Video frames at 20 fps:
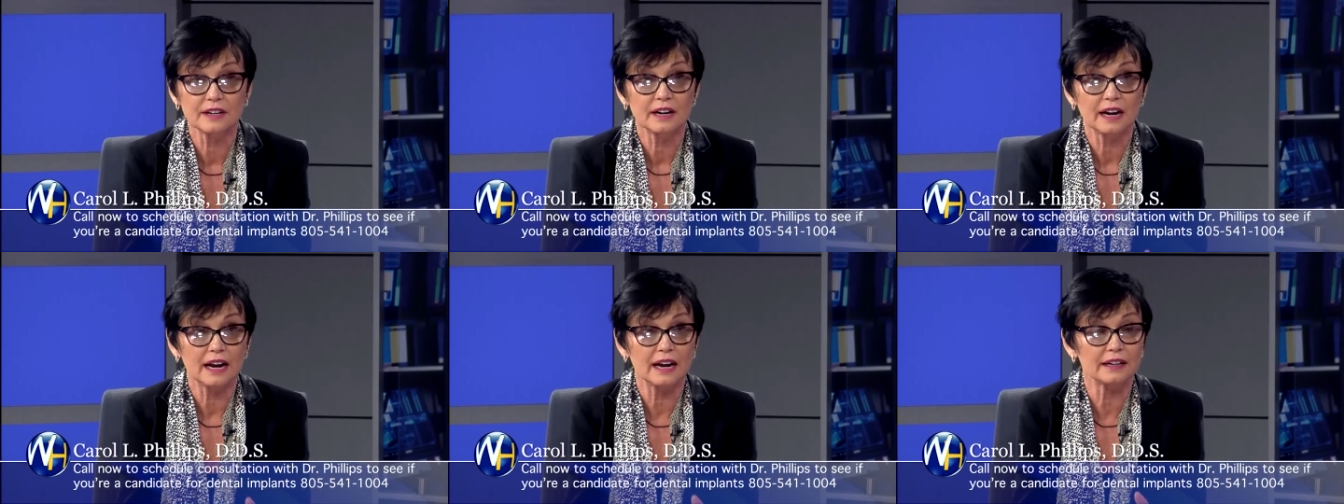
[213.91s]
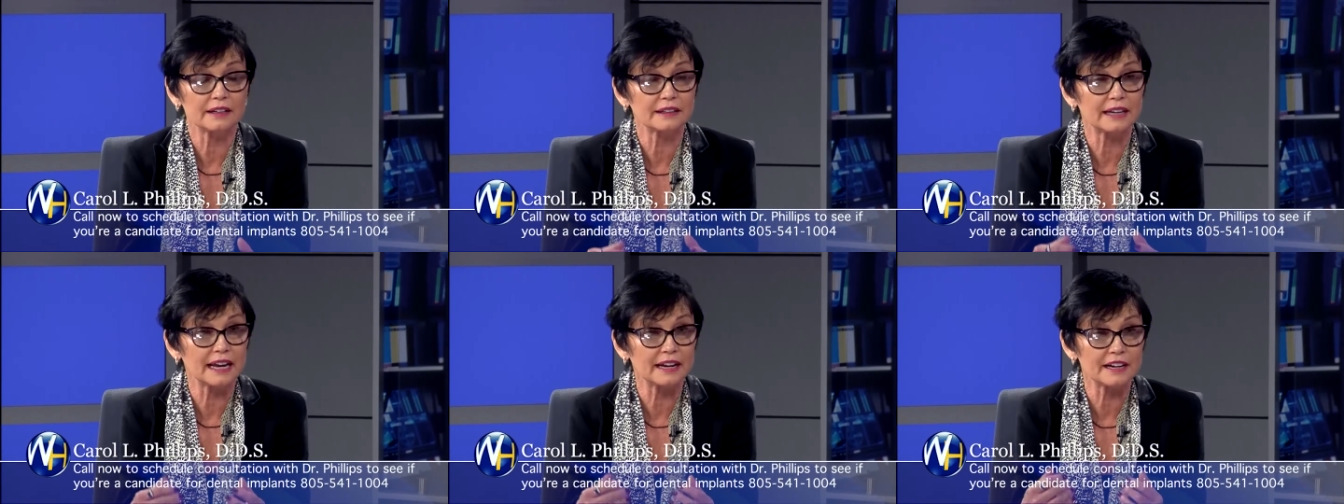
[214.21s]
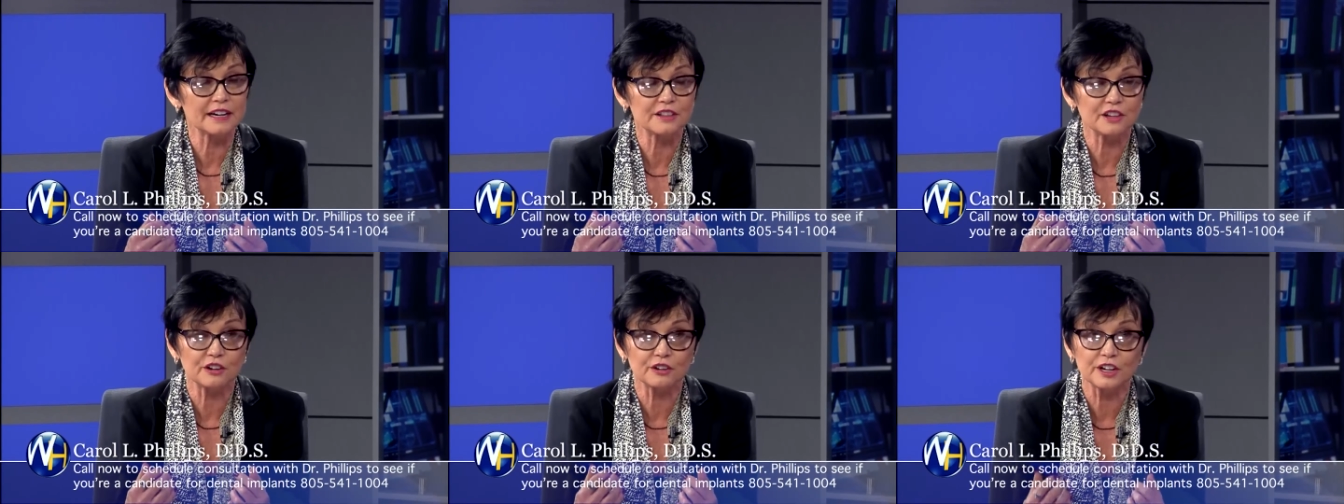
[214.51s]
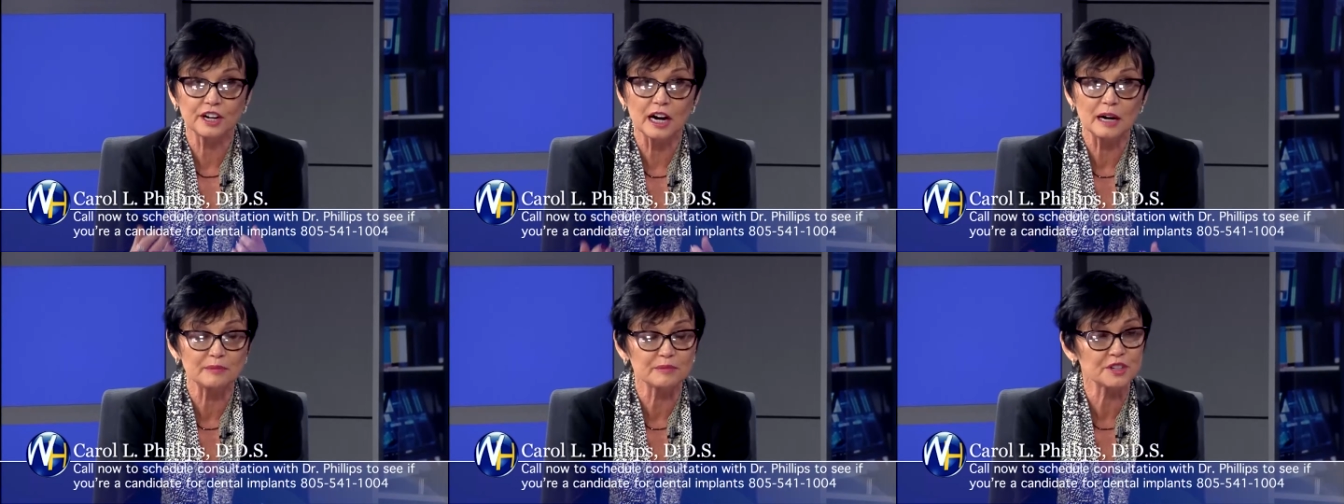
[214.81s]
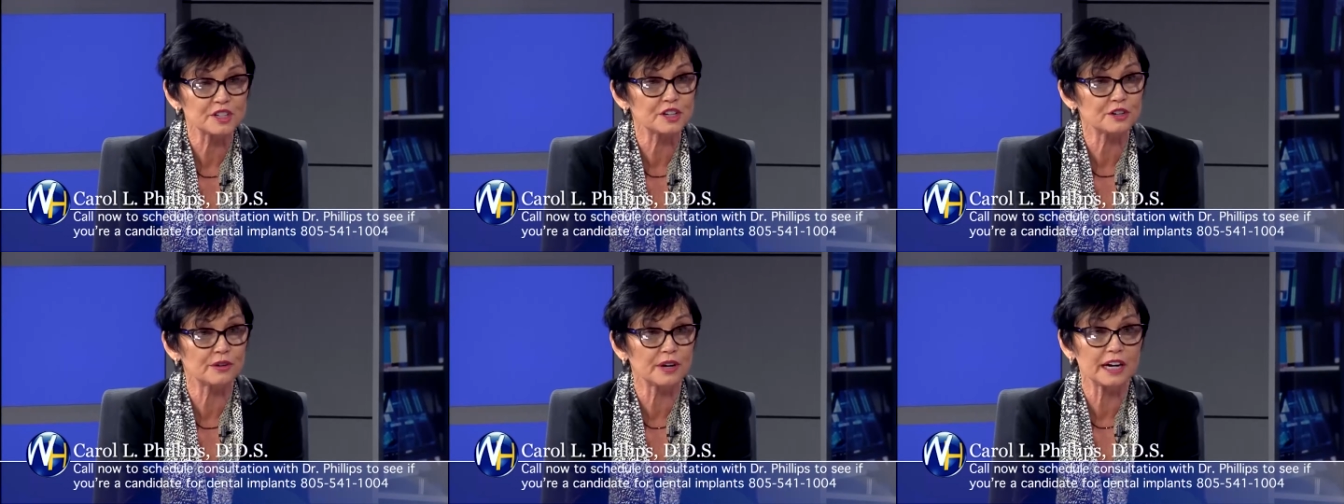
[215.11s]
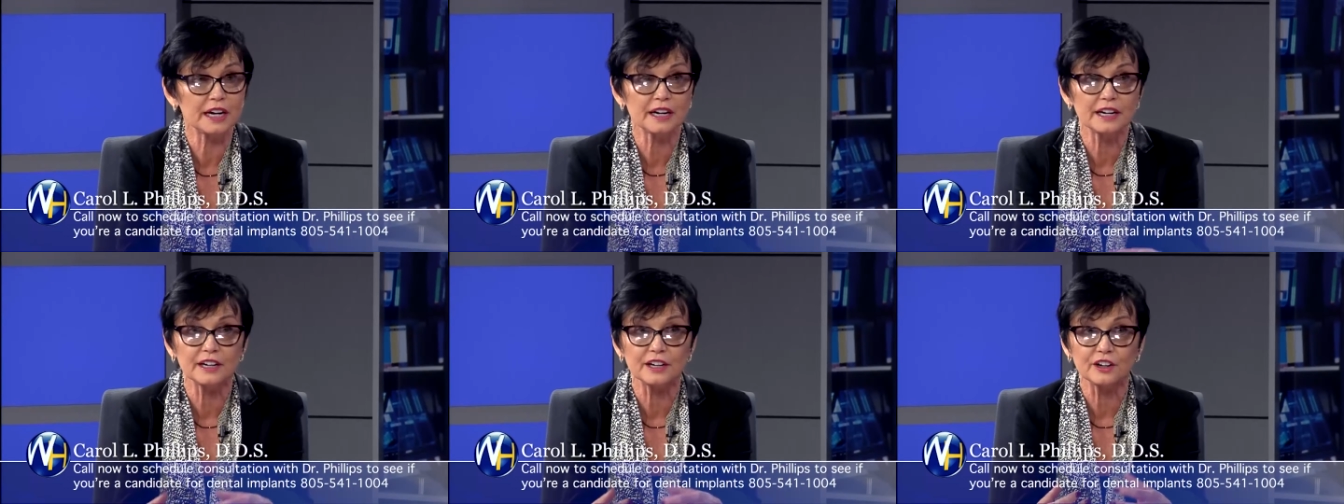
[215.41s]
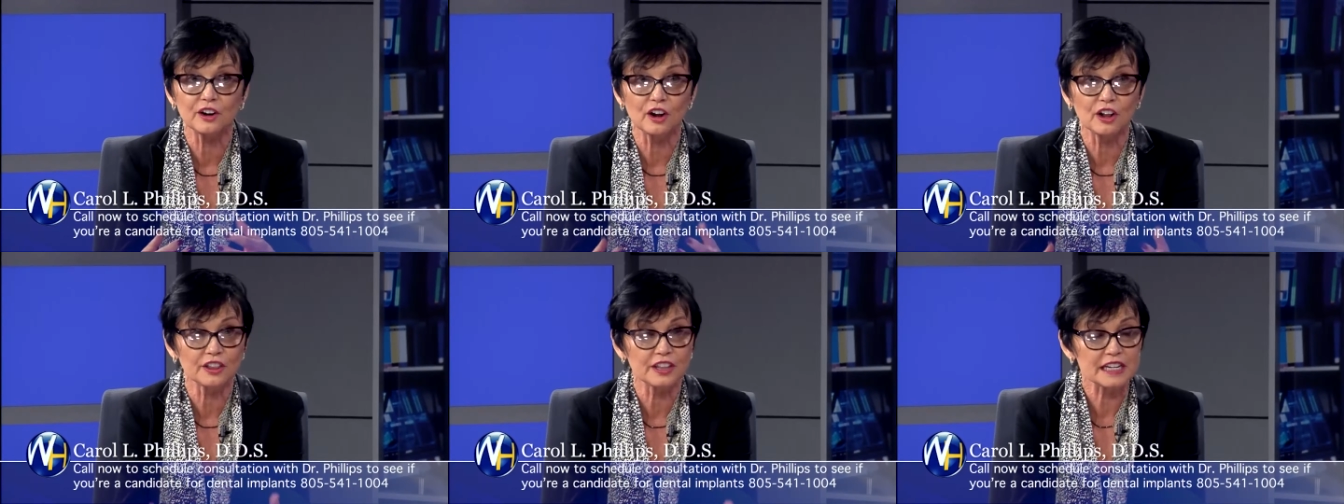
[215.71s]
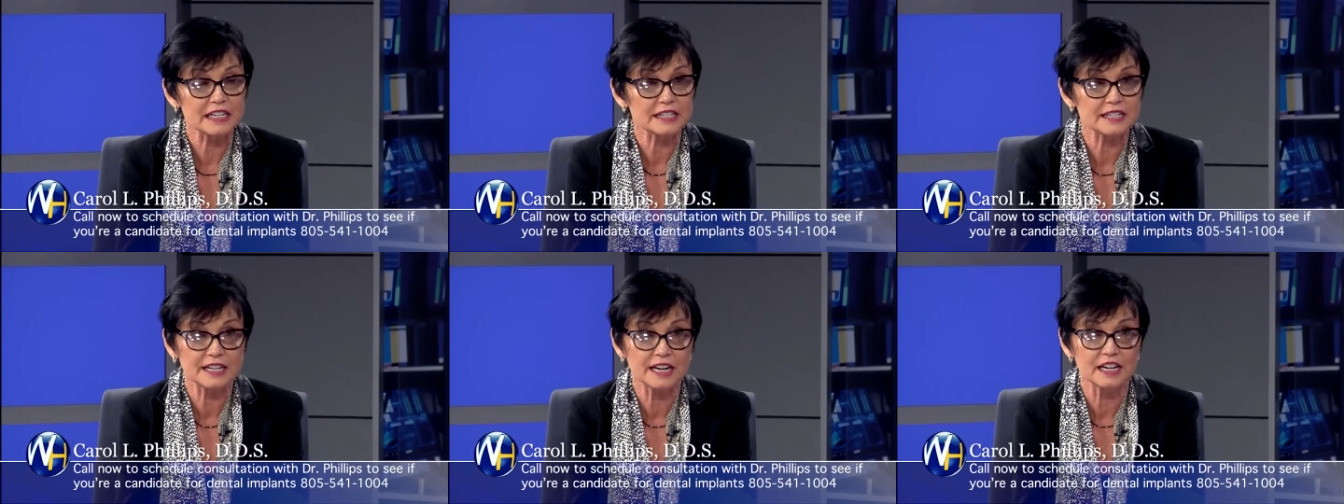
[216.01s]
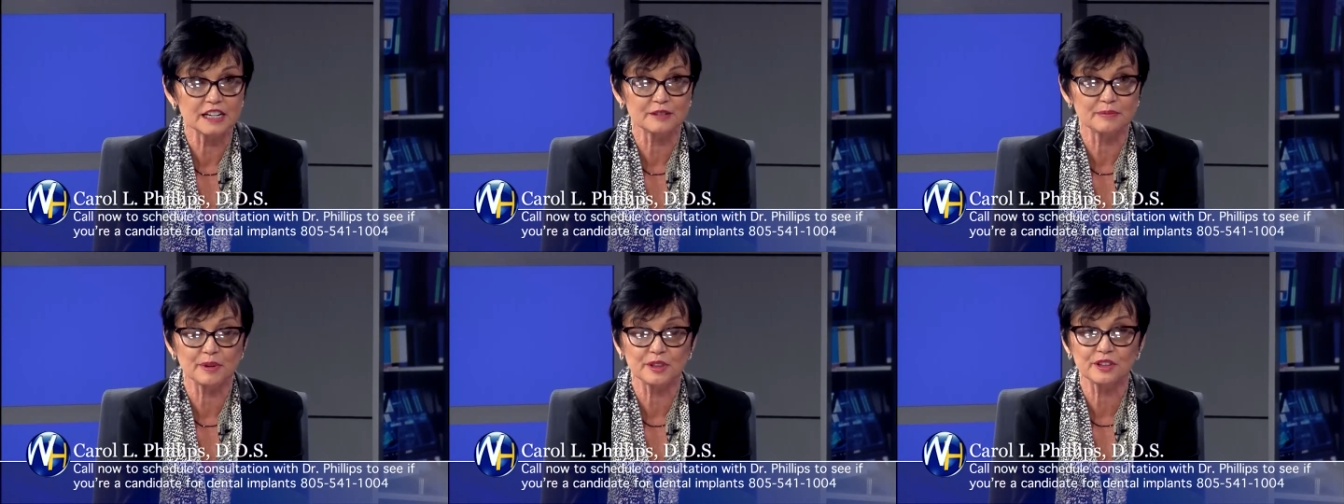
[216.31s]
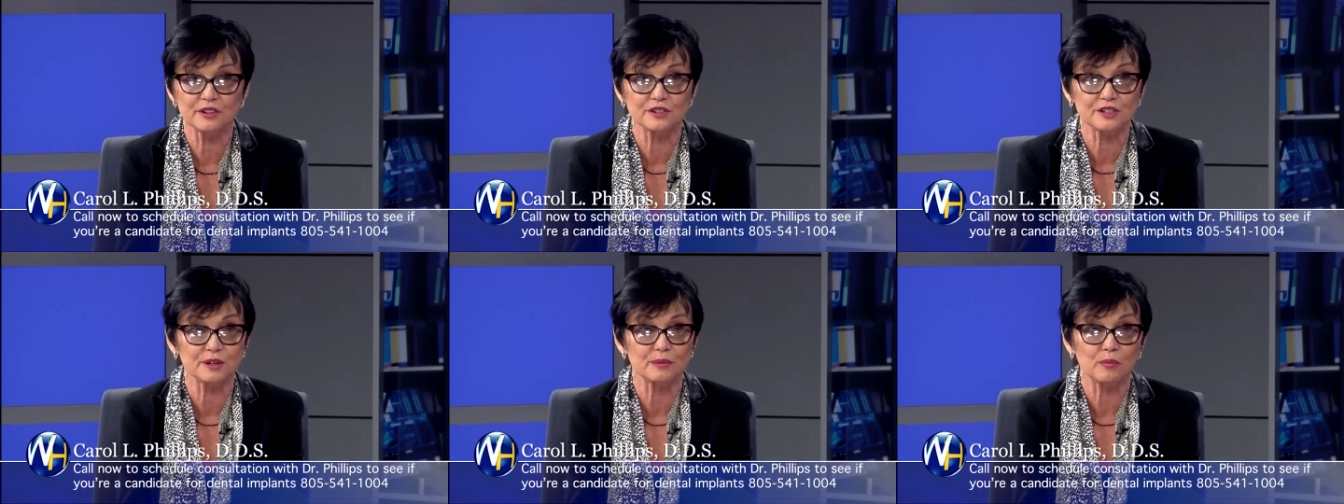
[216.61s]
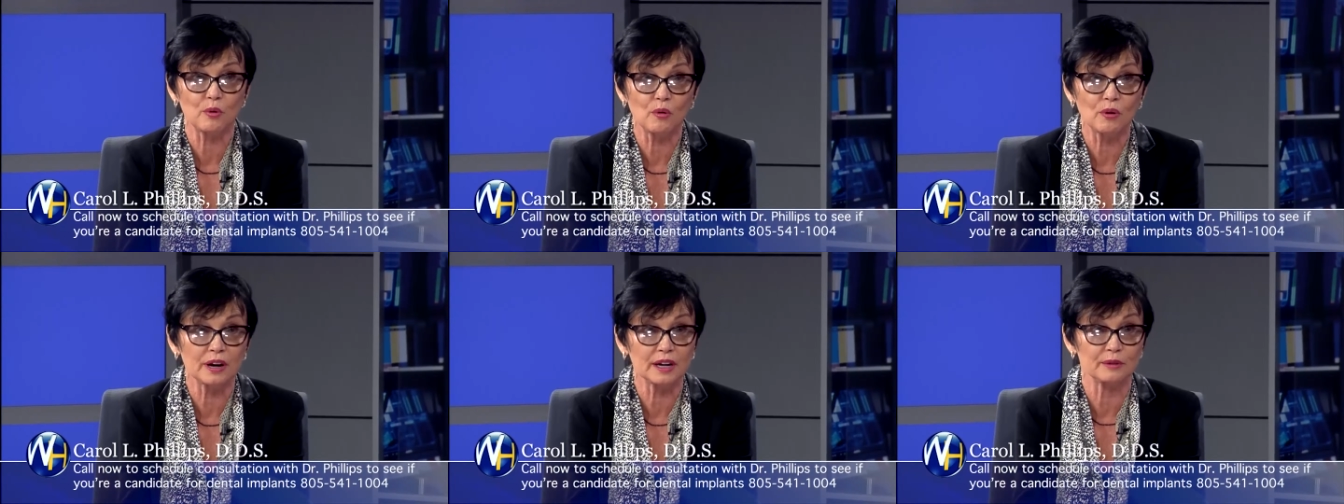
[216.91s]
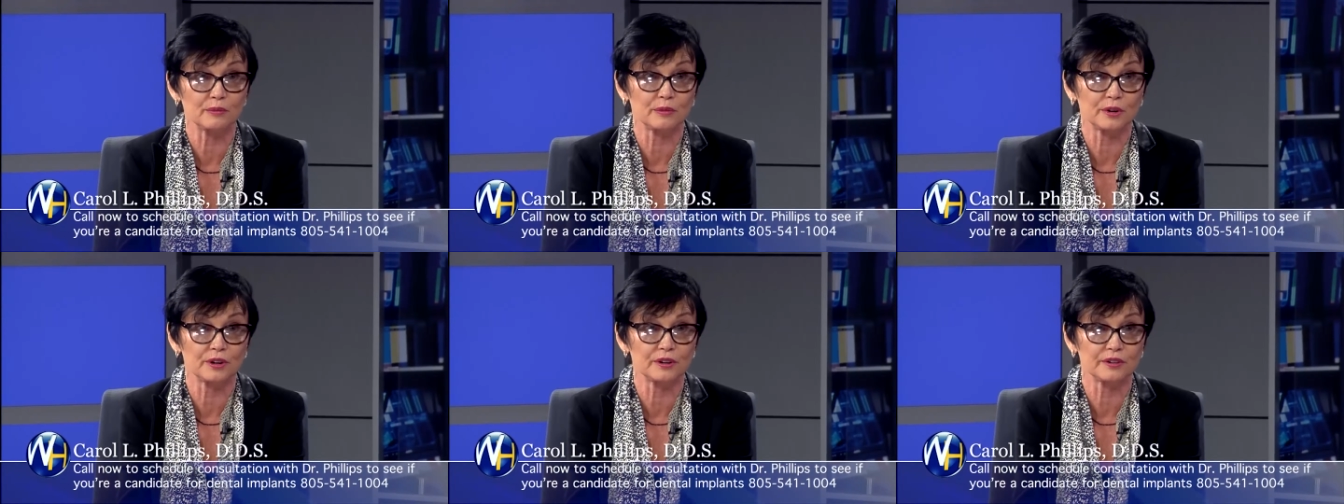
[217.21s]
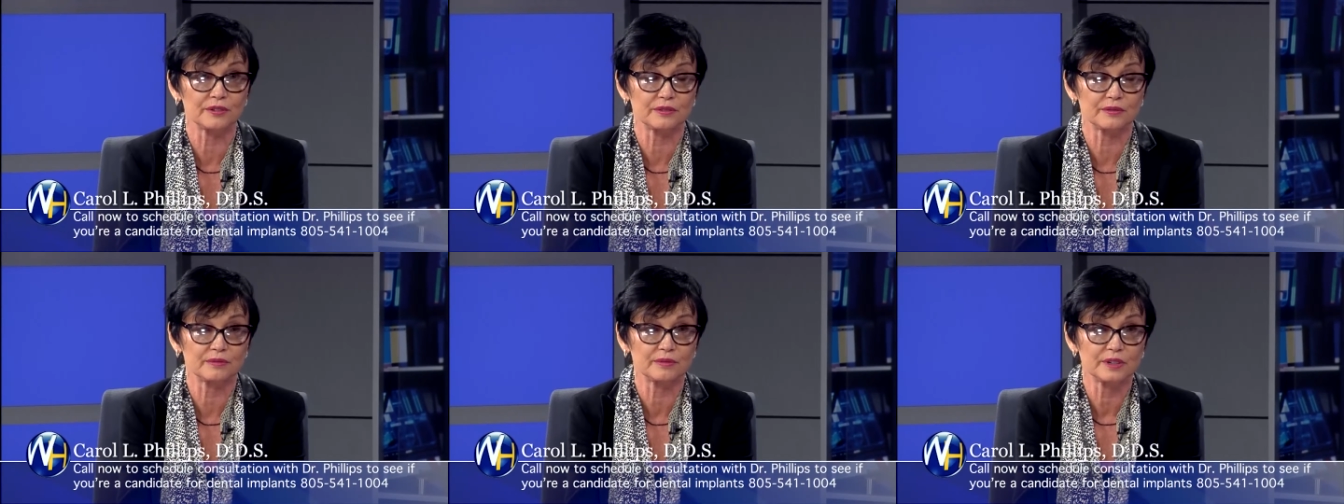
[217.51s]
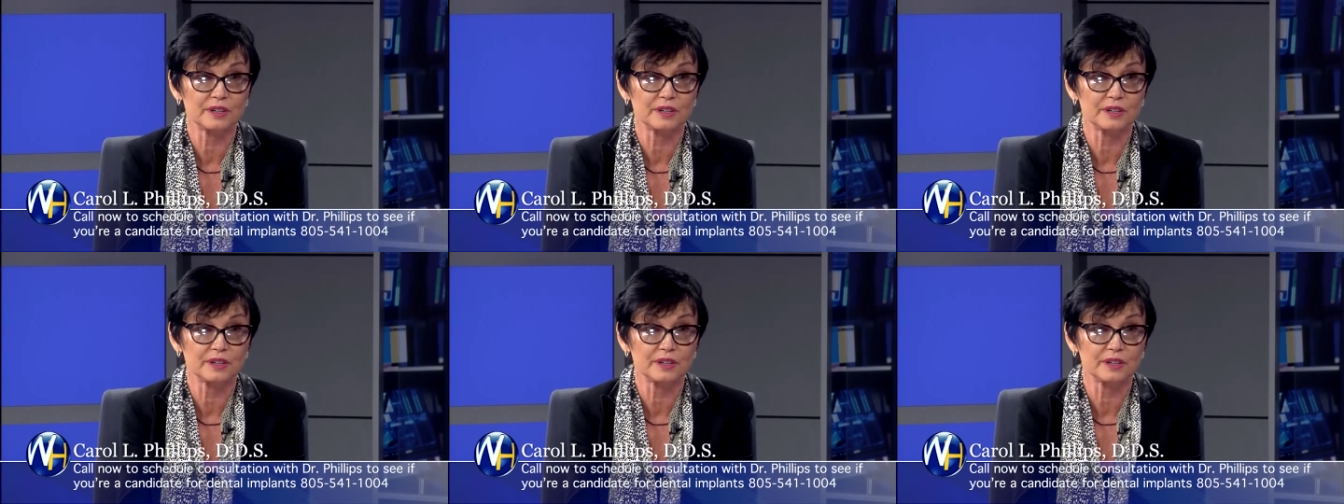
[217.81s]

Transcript: and getting their gums treated and all these things, but there's a point where